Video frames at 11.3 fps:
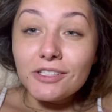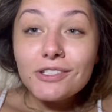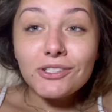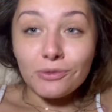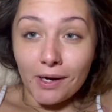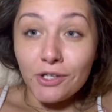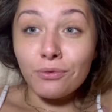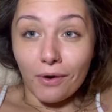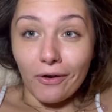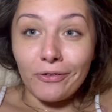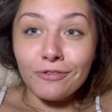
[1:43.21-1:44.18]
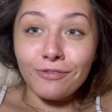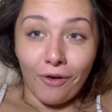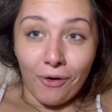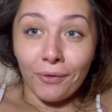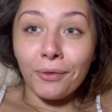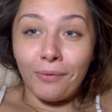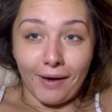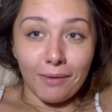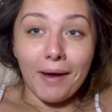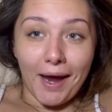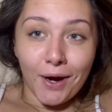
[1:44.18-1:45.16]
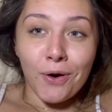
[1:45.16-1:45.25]
So I drove all the way
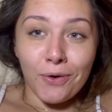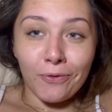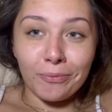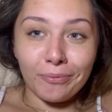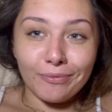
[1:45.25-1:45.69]
back home